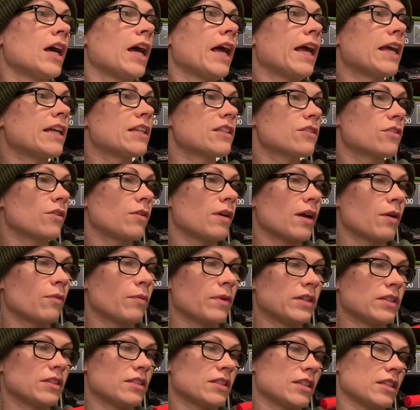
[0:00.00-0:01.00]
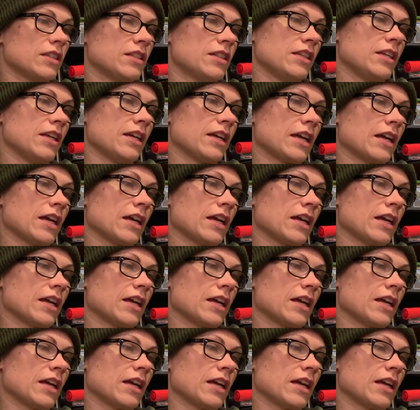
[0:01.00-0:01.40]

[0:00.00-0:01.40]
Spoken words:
And so I went to see a